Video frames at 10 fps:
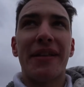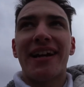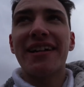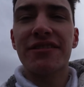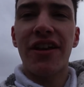my
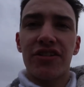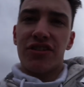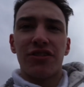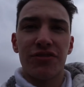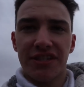title down
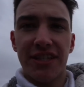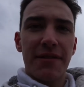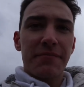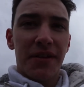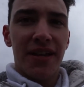as Lord
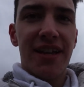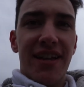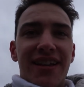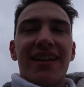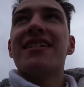Simm.
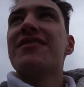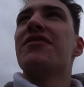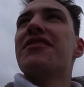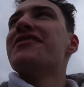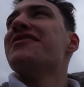
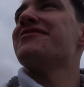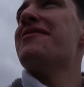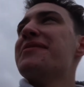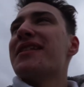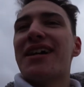no, you know, you
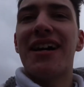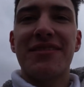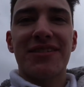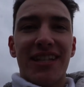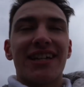remember that?
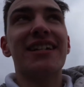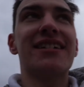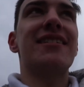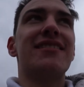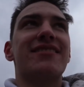I was
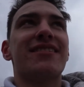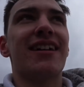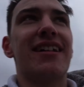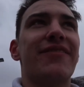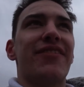like, oh, yeah.
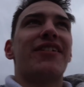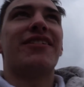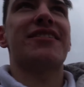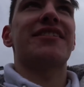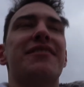and I
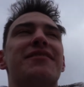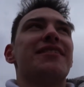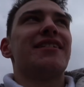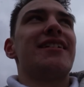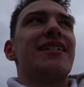forgot, so
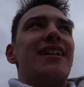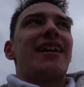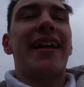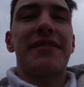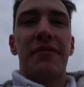
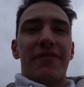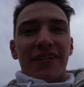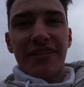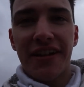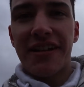I guess we'll
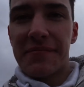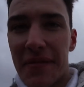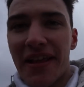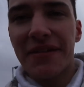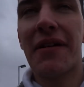find out in a
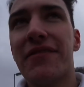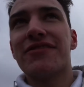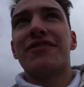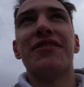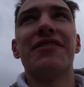minute
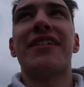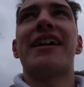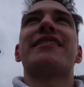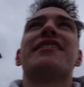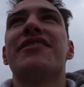whether or not they
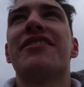actually